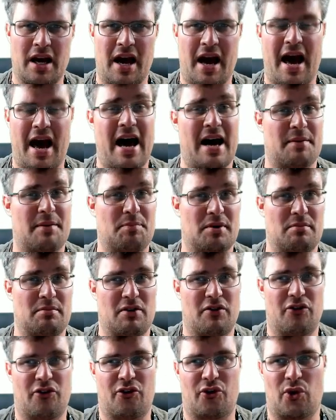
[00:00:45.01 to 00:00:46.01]
happen
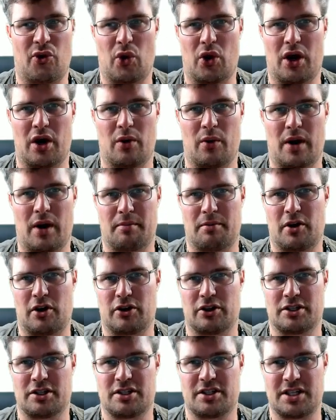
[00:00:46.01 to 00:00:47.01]
before
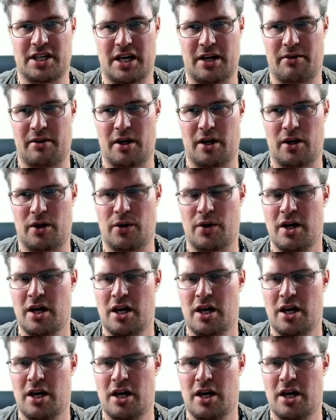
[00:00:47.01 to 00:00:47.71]
1.0.